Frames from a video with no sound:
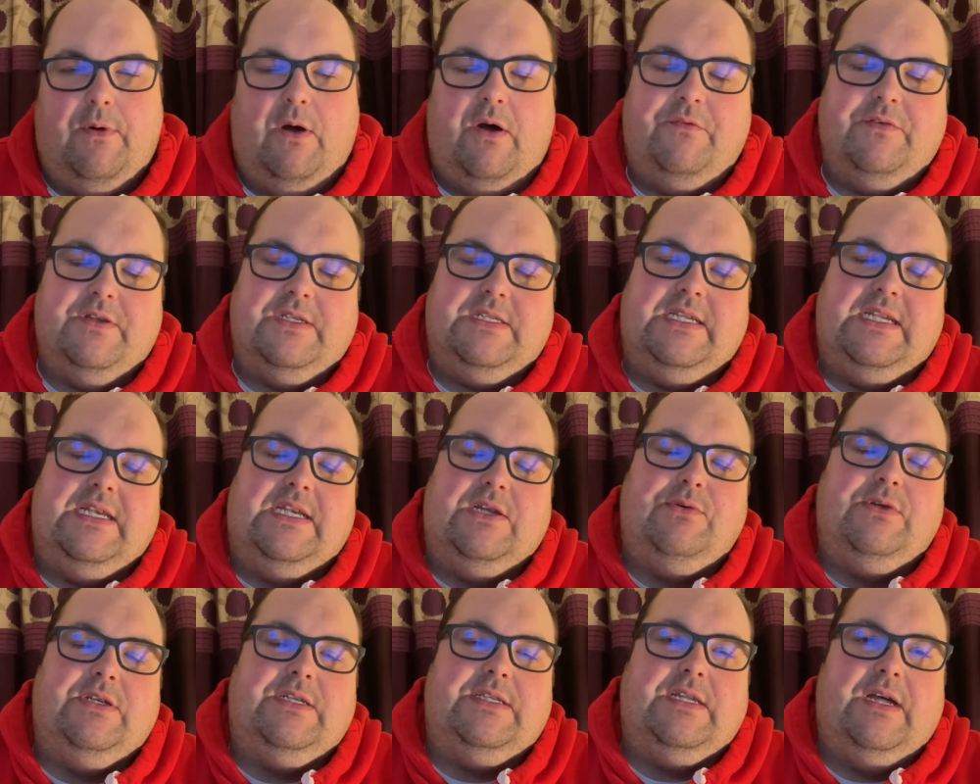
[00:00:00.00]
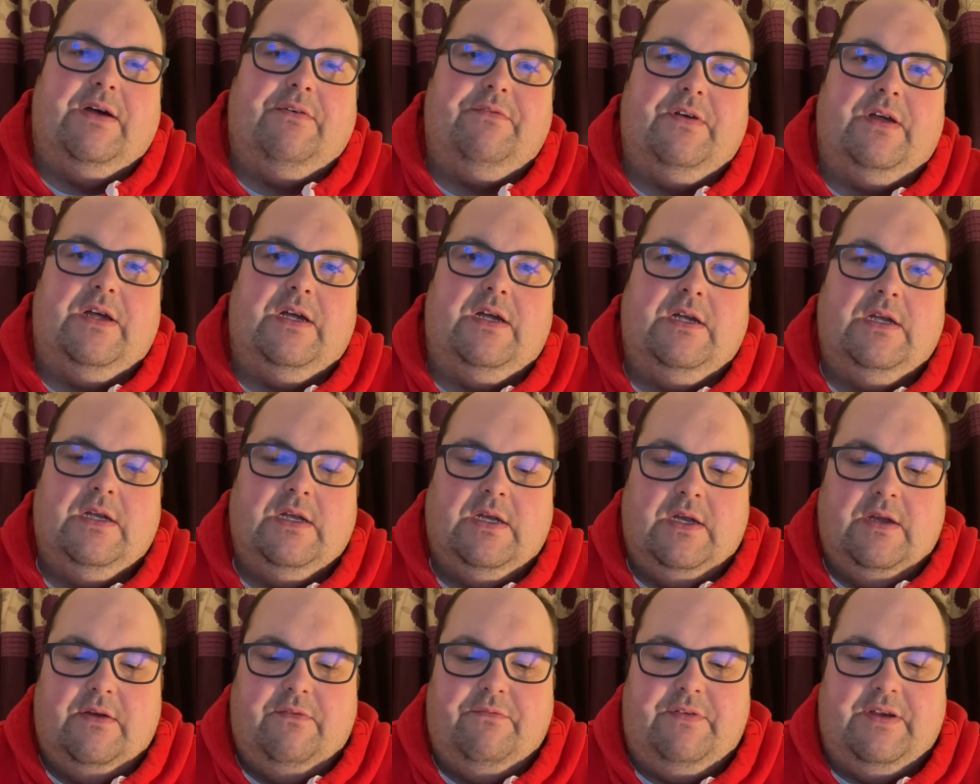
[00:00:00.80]
Obviously there is other
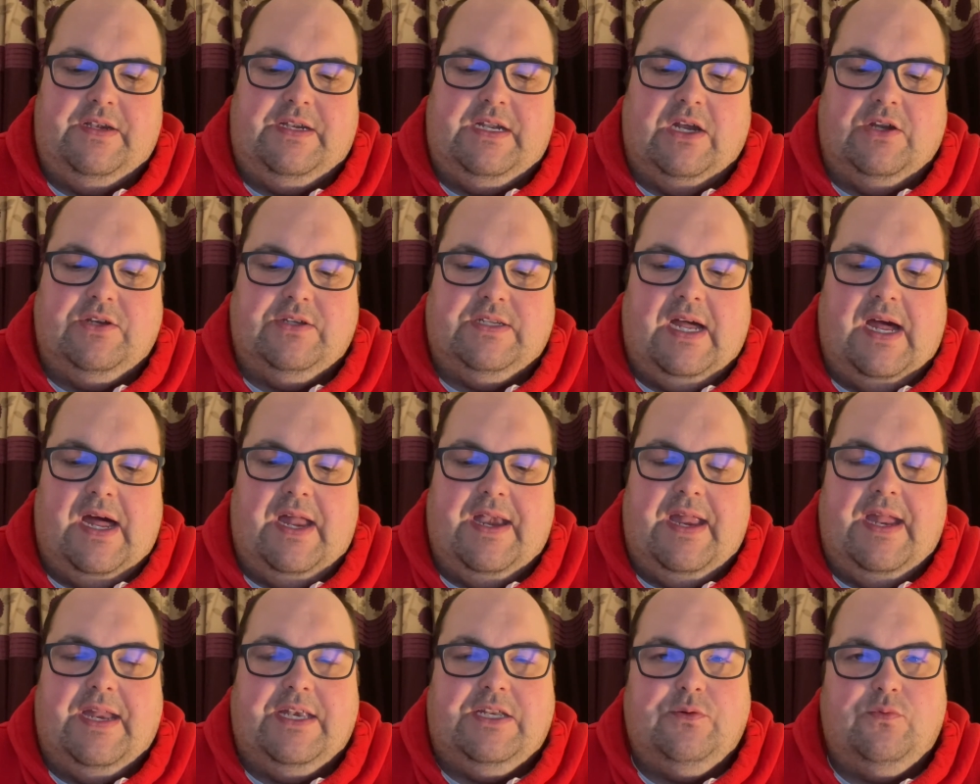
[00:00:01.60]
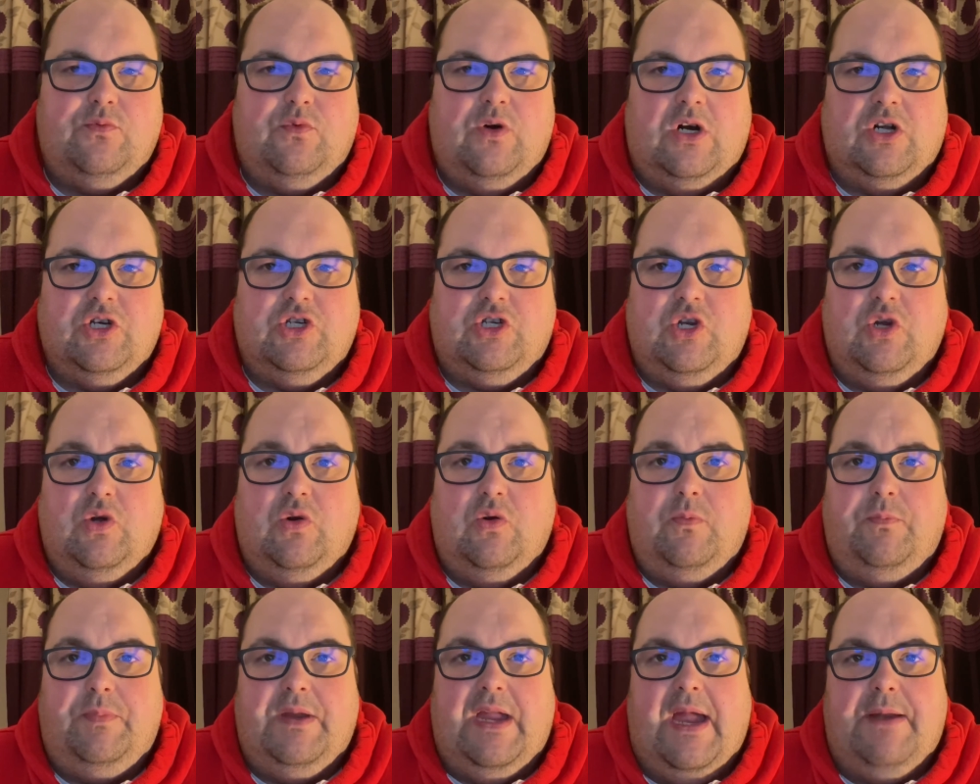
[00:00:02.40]
videos out there to watch who
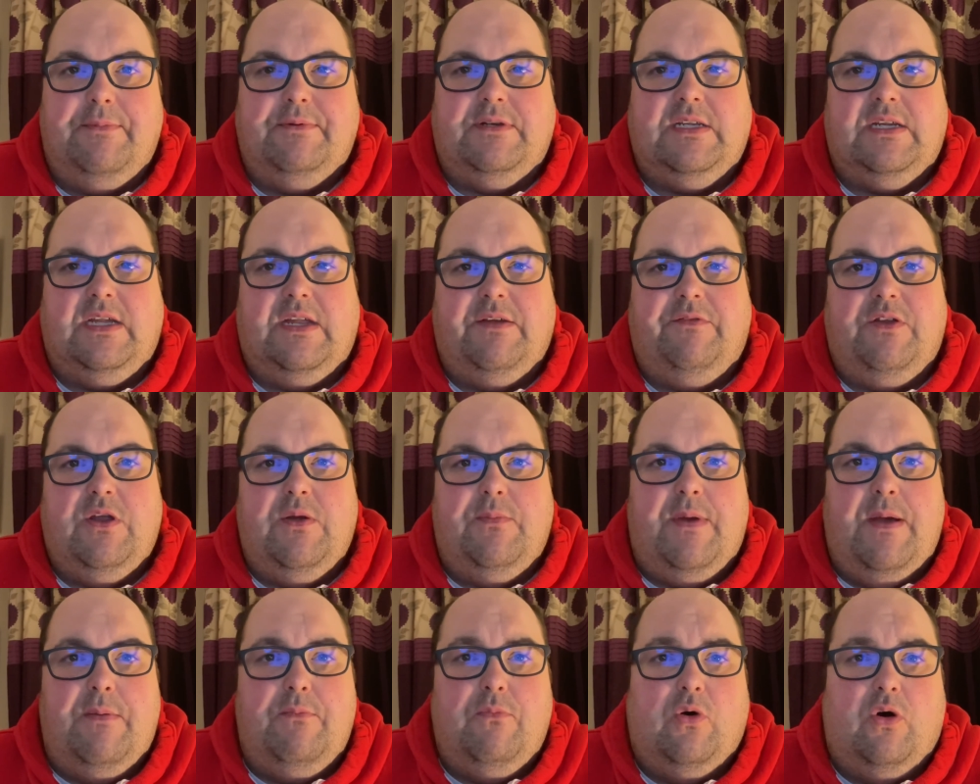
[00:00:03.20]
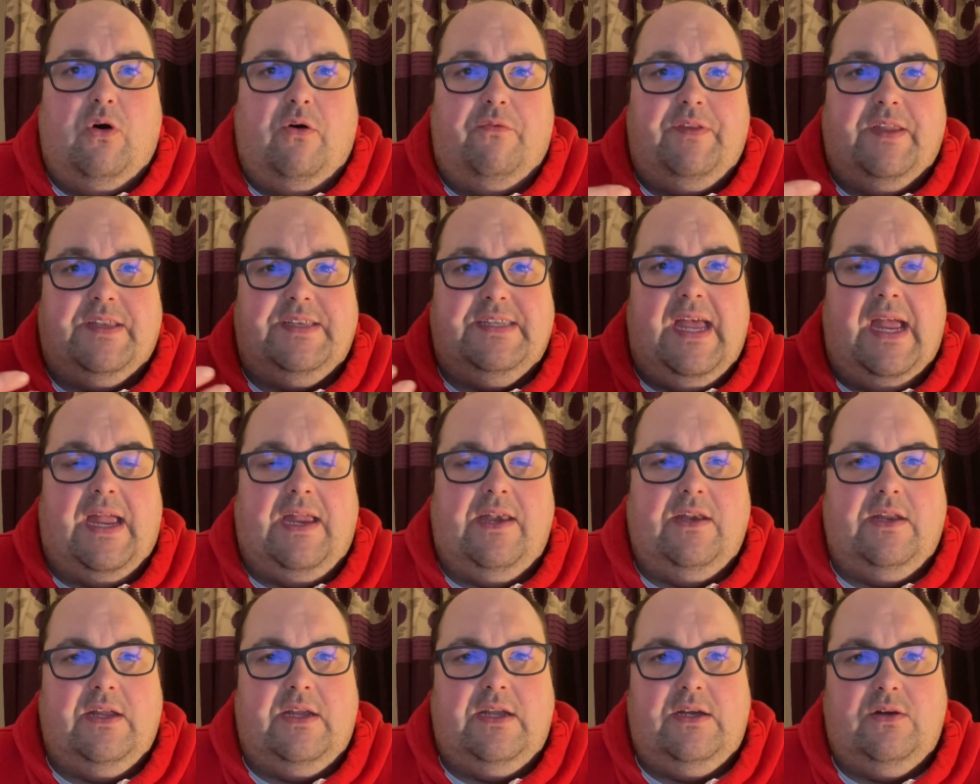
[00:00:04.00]
will be able to give you a bit more of the
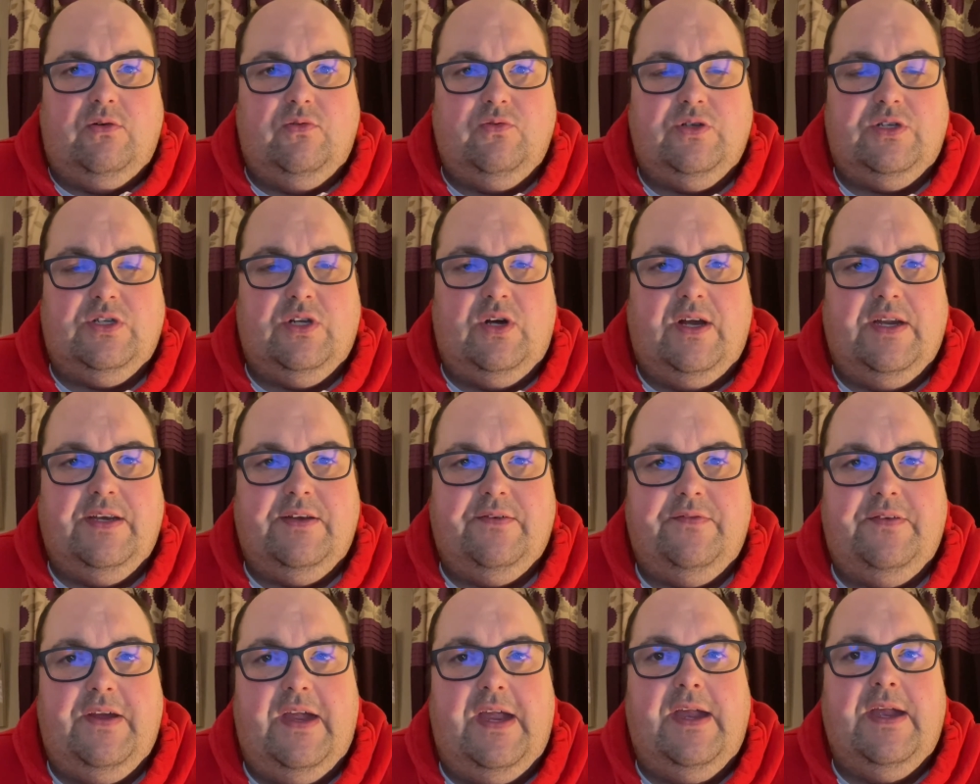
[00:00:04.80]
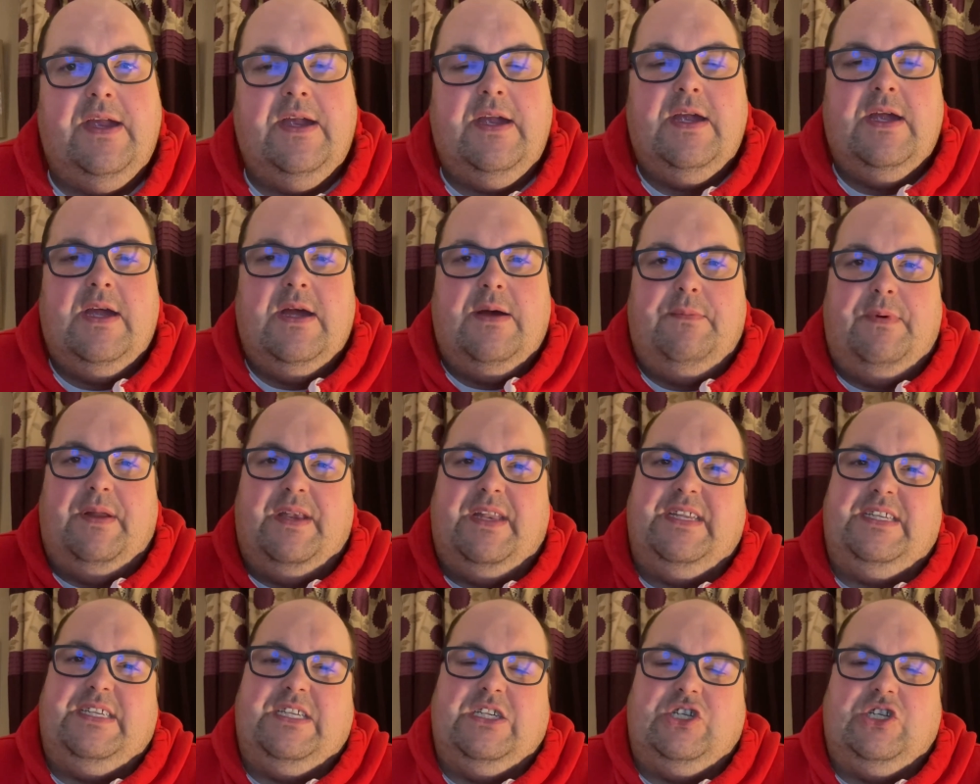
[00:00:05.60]
technical side of it, but
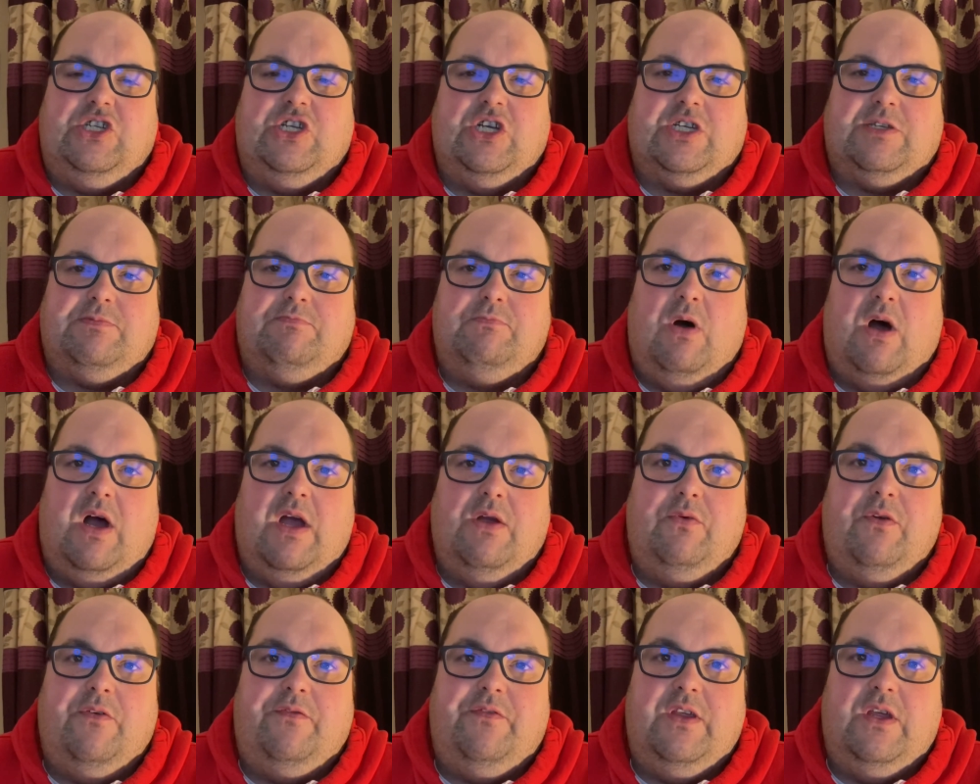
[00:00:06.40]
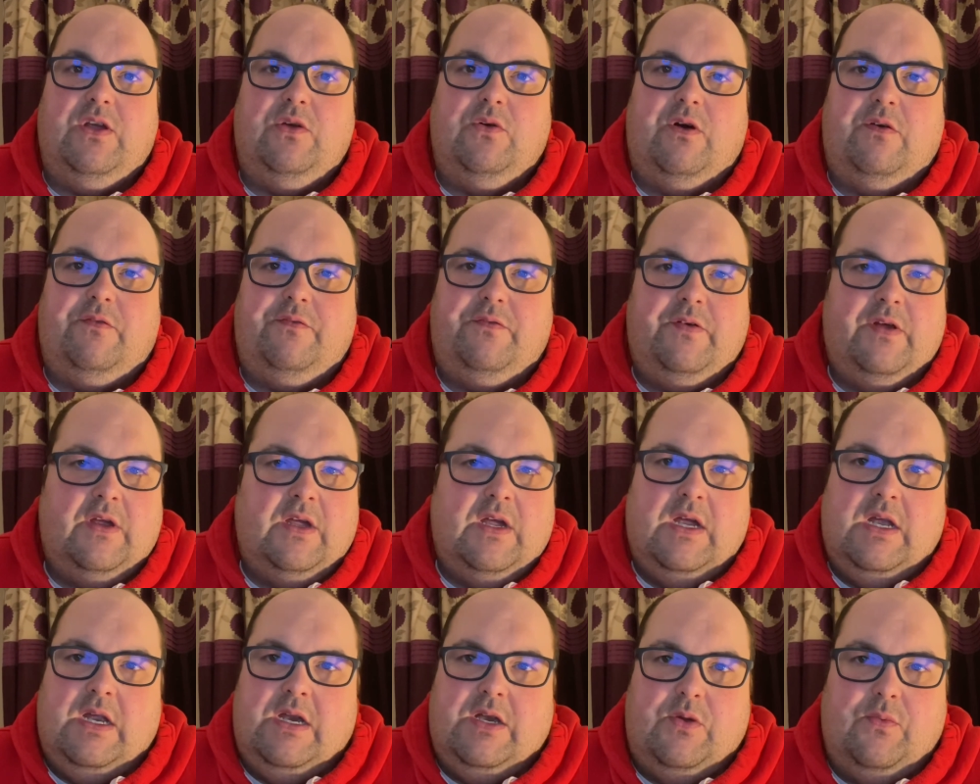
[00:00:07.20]
this is just my review of
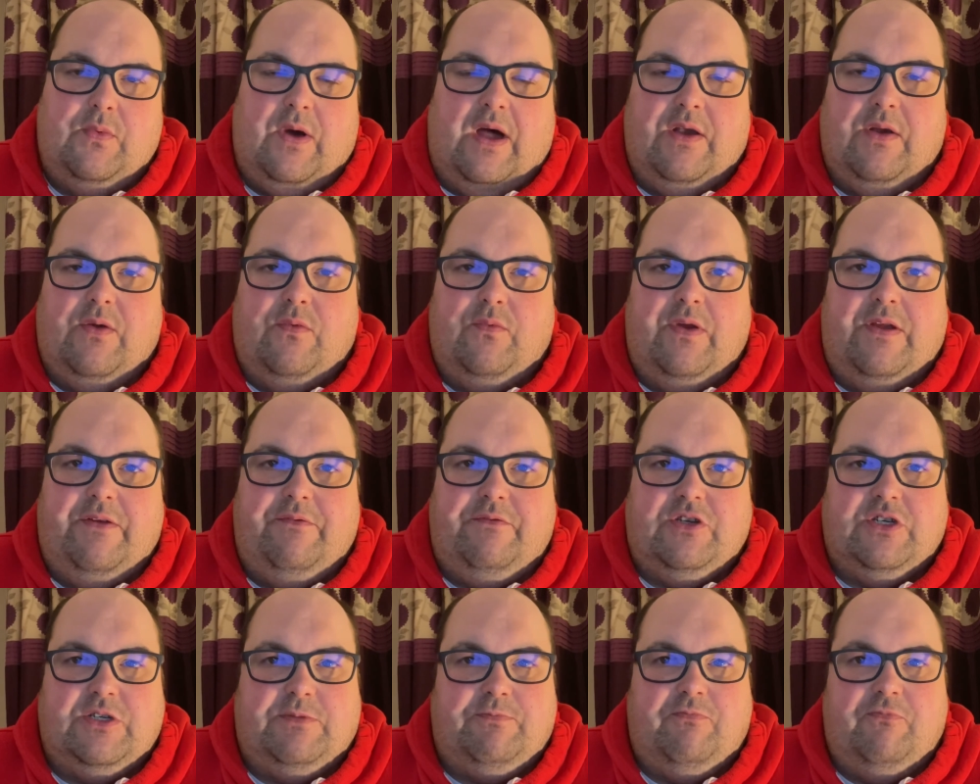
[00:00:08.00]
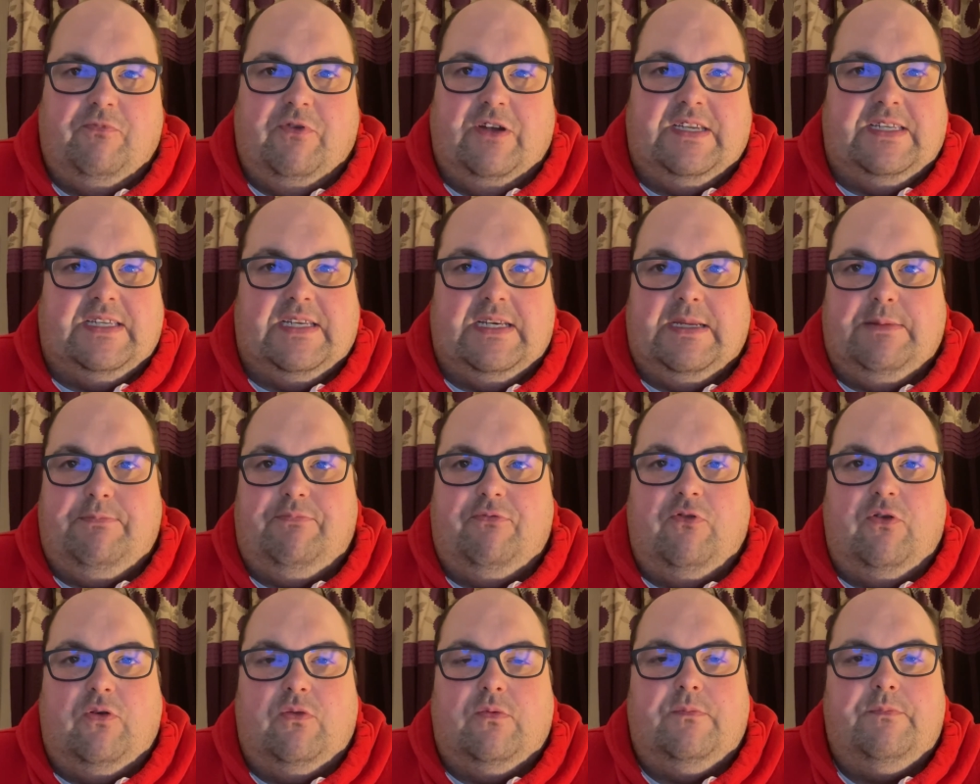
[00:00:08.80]
the one that we've just recently
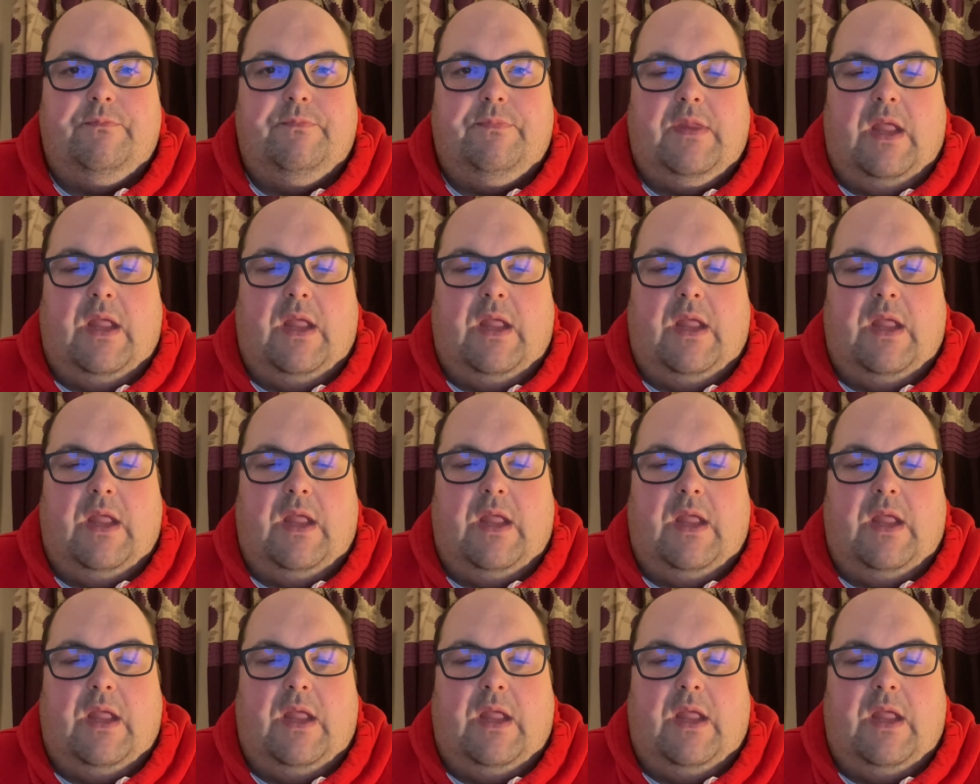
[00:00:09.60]
bought.